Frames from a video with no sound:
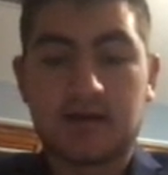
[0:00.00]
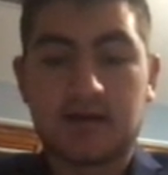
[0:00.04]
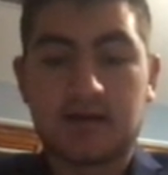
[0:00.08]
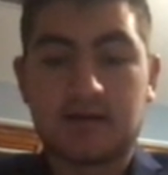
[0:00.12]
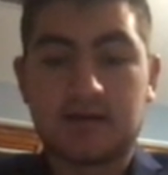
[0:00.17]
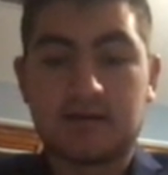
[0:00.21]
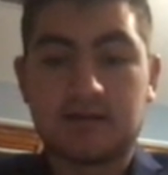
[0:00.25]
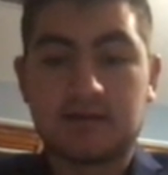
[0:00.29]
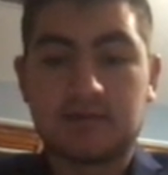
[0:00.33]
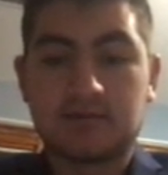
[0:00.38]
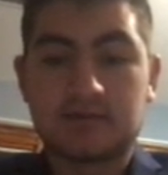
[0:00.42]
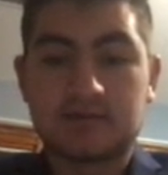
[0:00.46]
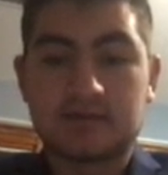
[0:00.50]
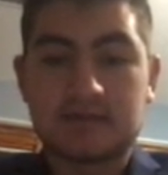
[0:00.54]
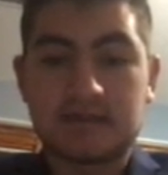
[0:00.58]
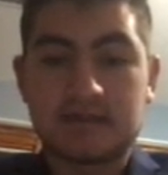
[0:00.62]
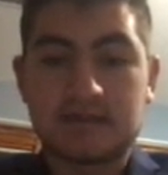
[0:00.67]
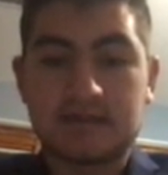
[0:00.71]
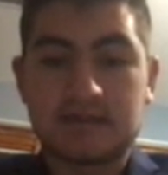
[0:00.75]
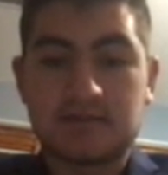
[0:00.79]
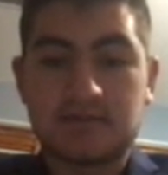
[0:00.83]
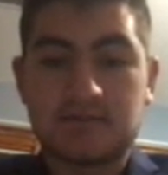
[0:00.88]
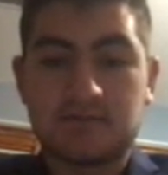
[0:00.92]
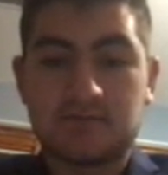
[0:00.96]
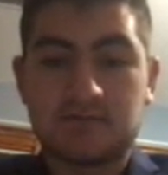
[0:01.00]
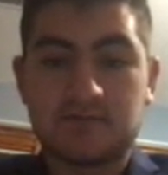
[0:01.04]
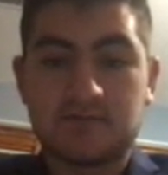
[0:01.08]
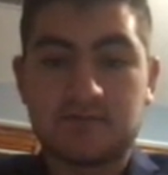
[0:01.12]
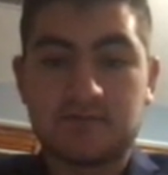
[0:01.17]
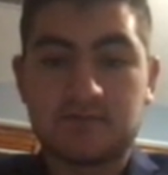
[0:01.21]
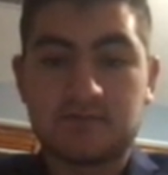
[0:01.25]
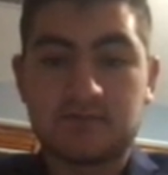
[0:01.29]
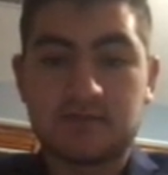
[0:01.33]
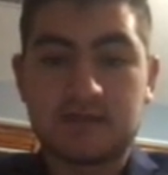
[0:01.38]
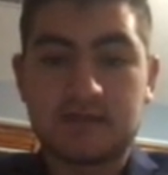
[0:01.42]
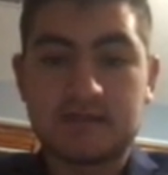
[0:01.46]
equals 60. We've
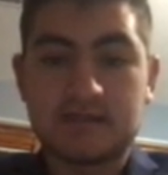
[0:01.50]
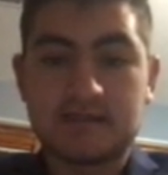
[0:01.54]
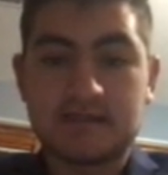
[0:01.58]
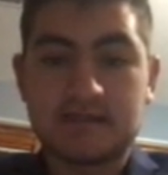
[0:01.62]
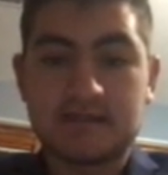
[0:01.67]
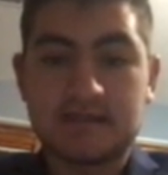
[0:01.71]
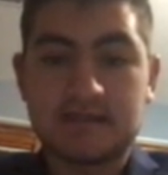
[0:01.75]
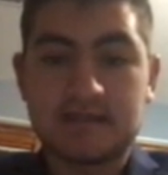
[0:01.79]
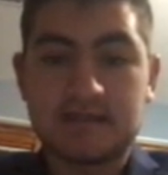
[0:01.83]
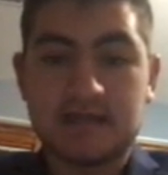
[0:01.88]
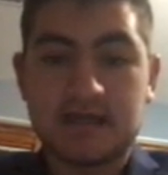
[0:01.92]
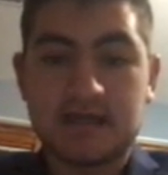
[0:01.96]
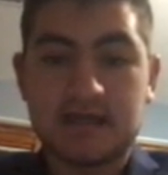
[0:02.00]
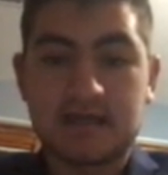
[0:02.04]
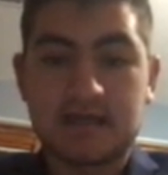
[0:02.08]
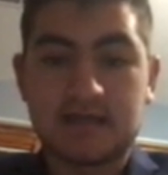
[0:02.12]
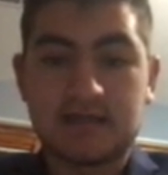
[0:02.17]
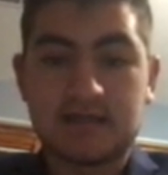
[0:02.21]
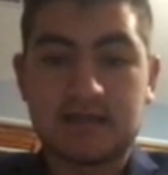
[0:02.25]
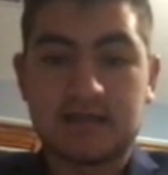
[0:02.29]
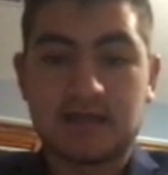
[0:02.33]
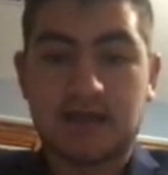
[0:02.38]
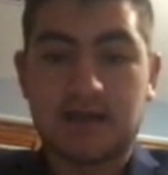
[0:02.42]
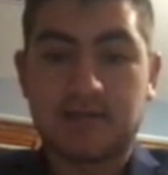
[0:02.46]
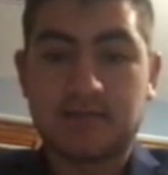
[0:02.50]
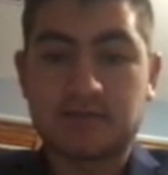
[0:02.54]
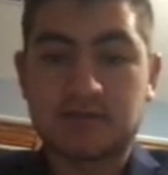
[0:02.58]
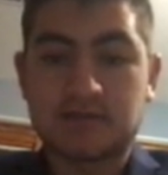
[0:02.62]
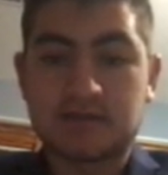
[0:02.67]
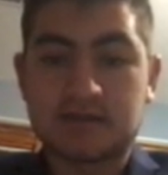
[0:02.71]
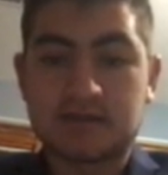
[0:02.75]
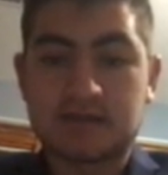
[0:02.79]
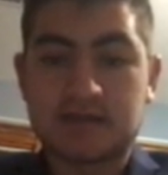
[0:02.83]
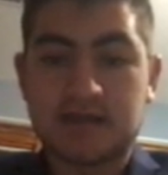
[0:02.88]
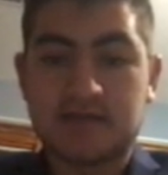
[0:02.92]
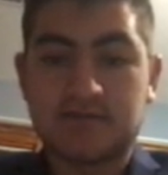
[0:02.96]
already seen that in
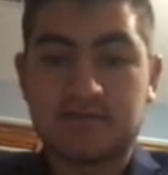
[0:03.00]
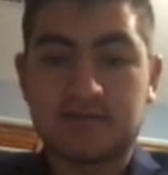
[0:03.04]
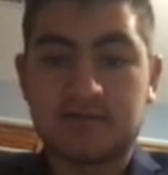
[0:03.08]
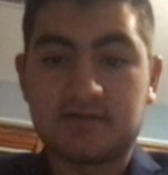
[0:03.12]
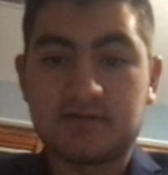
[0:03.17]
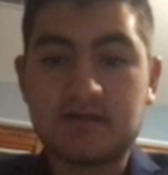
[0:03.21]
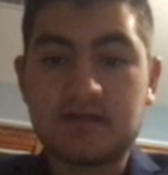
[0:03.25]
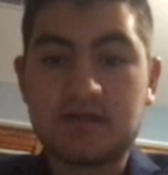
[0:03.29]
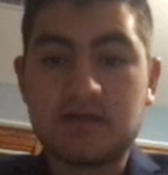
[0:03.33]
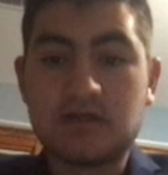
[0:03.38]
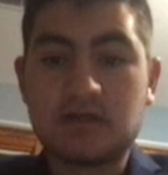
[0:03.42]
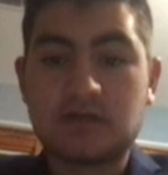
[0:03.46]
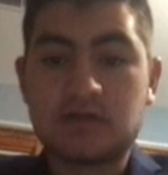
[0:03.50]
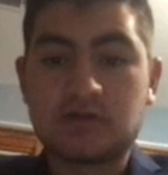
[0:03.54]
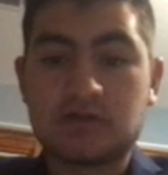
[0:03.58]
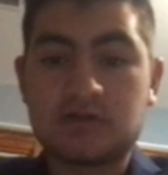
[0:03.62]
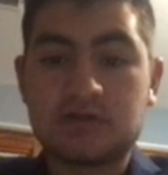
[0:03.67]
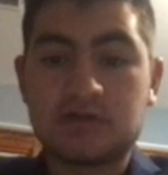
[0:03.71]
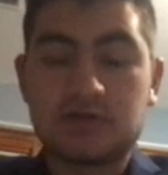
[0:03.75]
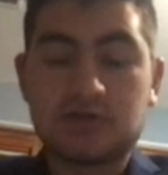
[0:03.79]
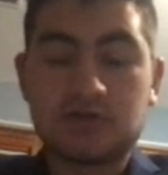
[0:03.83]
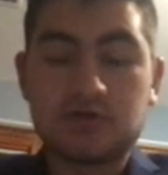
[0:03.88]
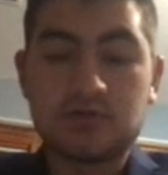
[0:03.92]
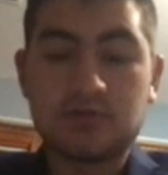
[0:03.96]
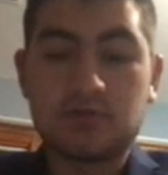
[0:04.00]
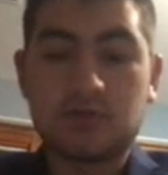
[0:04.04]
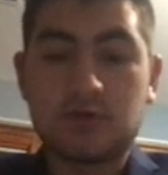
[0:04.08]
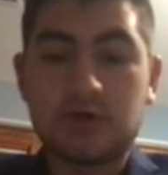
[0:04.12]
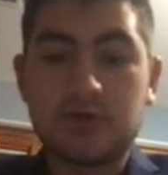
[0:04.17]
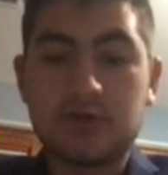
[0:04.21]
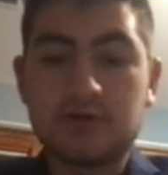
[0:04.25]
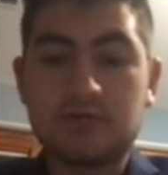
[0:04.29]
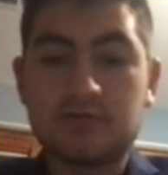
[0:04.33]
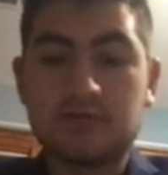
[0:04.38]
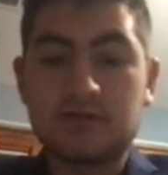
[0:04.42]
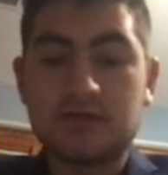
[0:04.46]
option 7. So then
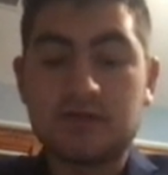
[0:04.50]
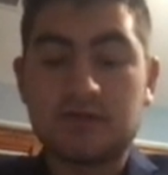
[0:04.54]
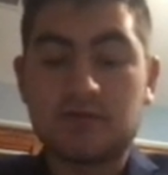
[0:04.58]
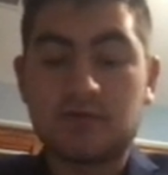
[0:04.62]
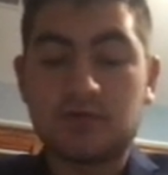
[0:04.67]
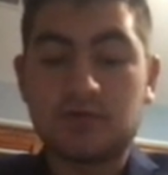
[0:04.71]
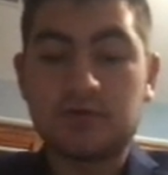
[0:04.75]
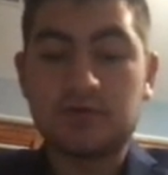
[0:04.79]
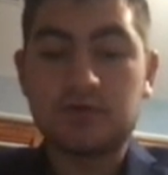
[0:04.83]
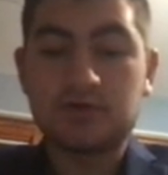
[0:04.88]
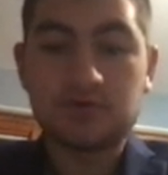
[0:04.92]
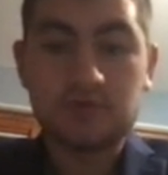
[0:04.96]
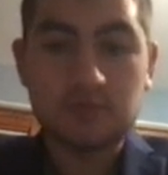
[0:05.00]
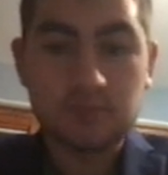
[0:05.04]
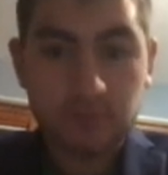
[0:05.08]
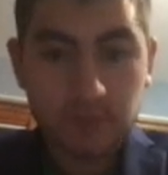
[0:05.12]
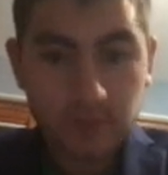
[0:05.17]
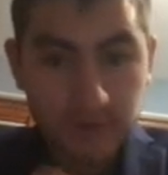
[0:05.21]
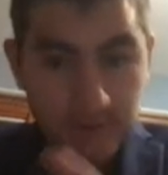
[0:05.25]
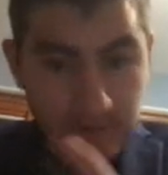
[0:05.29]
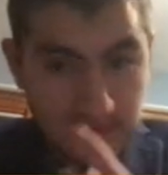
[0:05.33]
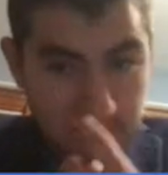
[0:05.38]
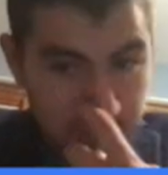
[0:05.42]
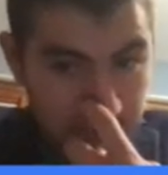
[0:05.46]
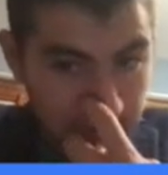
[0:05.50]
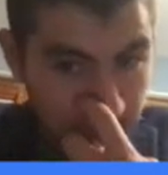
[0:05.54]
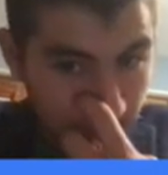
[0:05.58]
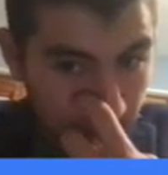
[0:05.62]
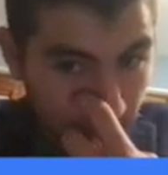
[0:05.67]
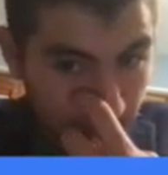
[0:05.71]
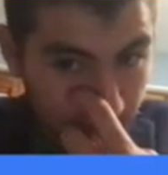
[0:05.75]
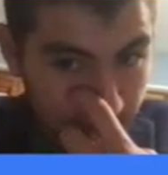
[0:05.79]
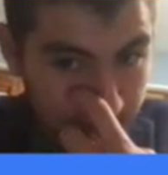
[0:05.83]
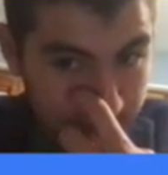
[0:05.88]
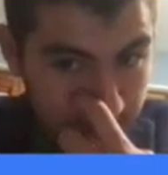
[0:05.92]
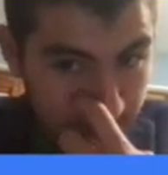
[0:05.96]
the only two more unique
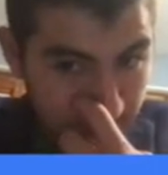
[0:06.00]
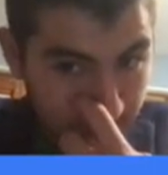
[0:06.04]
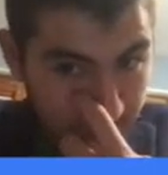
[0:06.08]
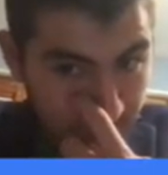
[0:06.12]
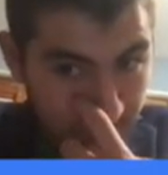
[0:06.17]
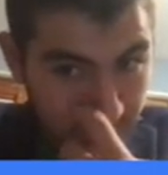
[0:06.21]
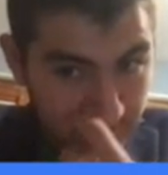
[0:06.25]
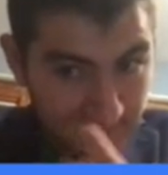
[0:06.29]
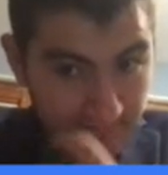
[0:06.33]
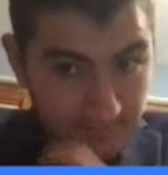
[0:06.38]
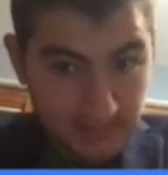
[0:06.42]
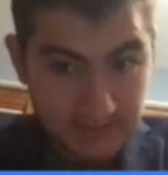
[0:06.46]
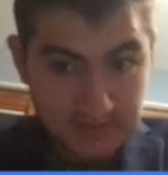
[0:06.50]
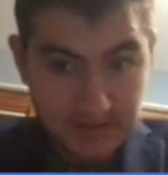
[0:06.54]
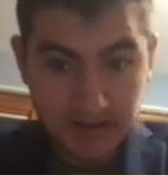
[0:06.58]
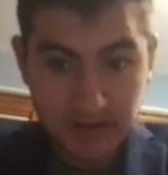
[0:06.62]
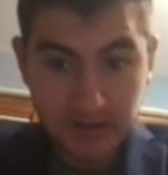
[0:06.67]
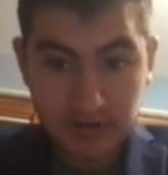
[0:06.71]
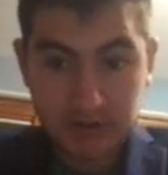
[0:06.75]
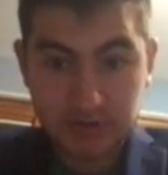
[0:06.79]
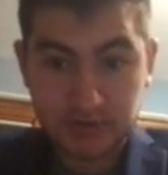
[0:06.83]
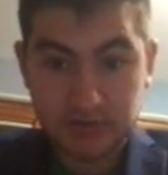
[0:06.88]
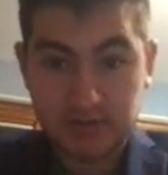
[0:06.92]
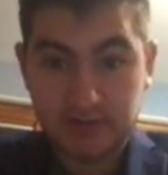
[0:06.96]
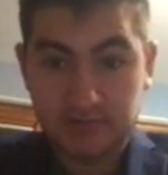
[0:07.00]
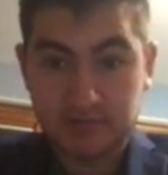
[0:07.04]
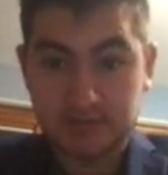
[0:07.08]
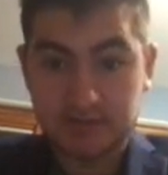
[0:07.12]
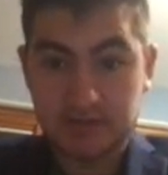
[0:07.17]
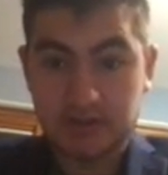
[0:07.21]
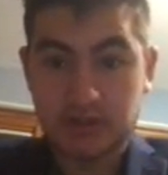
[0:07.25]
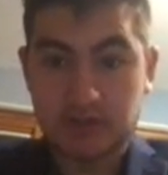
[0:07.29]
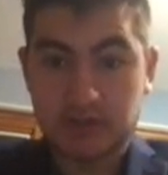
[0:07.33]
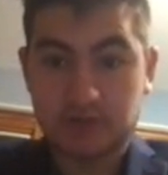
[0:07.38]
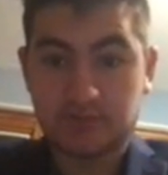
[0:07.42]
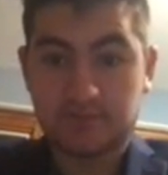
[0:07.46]
ones are 50 plus 100 equals
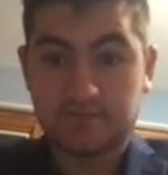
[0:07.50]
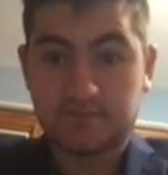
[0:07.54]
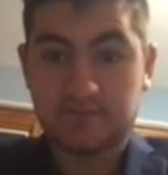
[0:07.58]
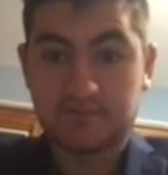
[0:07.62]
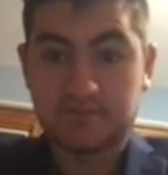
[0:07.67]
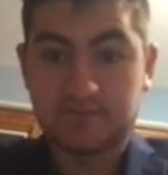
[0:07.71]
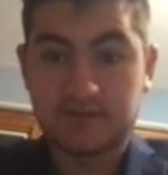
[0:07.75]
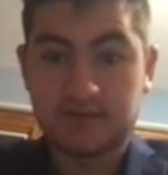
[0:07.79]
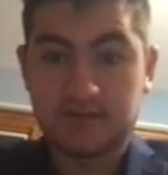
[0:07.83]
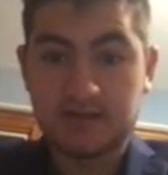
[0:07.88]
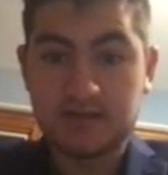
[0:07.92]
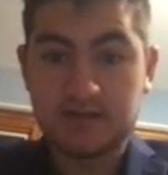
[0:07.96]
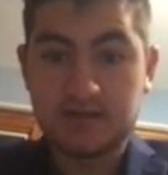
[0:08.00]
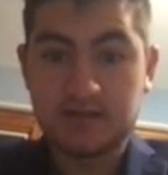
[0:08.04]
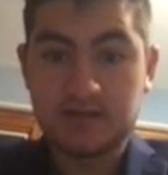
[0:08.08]
150.